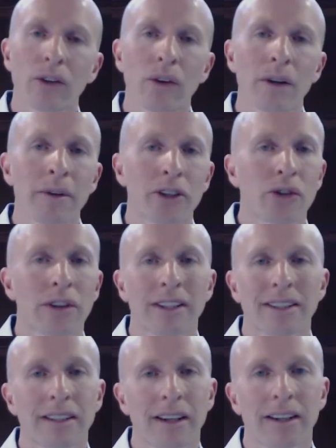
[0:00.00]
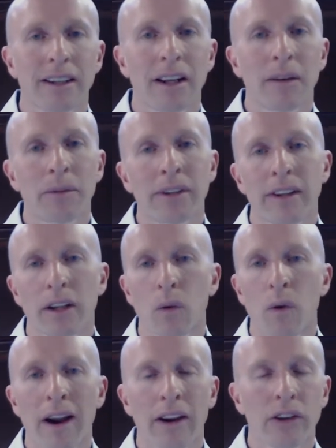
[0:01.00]
You're going to want to make sure that's tidied up. You take
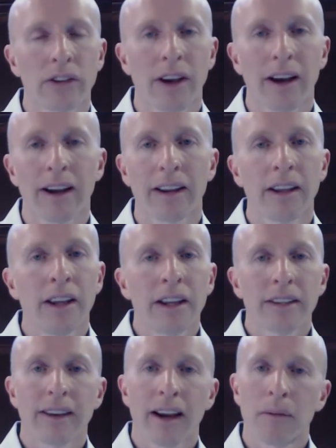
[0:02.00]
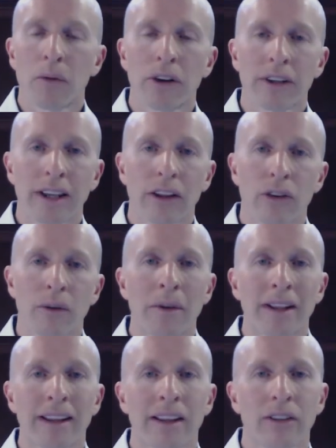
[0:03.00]
a wire tie them all together and
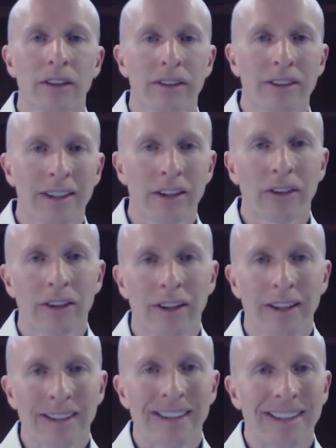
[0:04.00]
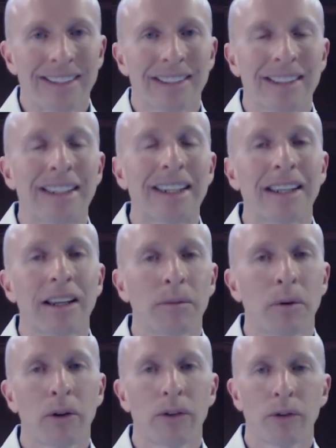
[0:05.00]
make that look like nice and neat,
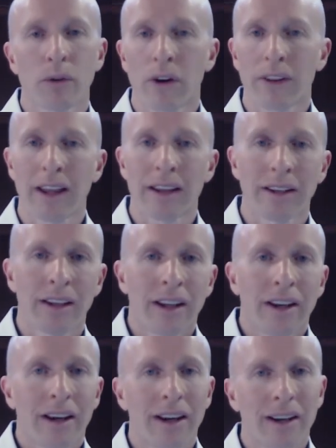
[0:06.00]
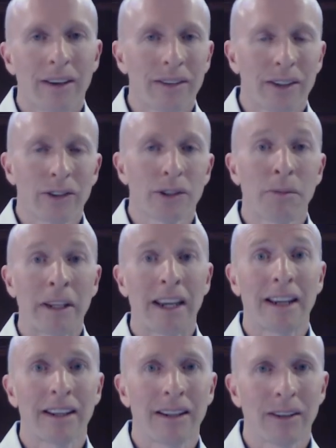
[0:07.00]
opposed to all that
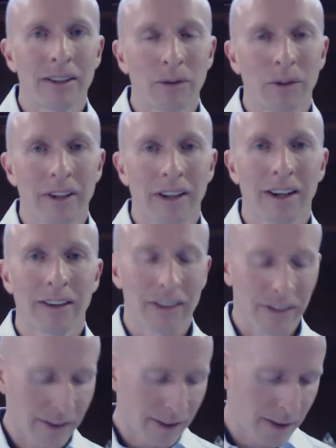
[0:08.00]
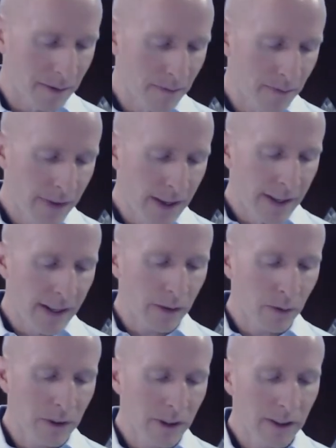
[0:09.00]
spaghetti is what it kind of looks like.
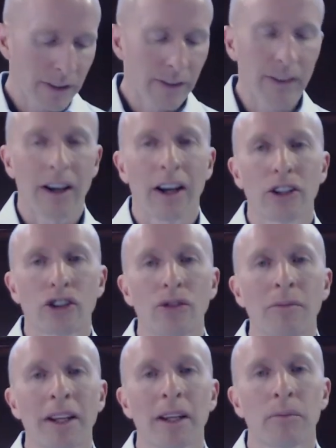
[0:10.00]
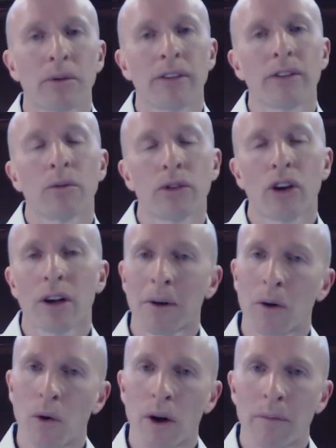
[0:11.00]
Next one is too many prints, and we're talking
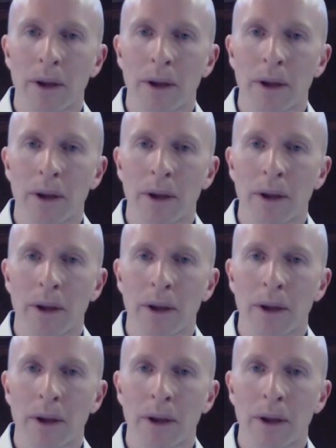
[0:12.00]
about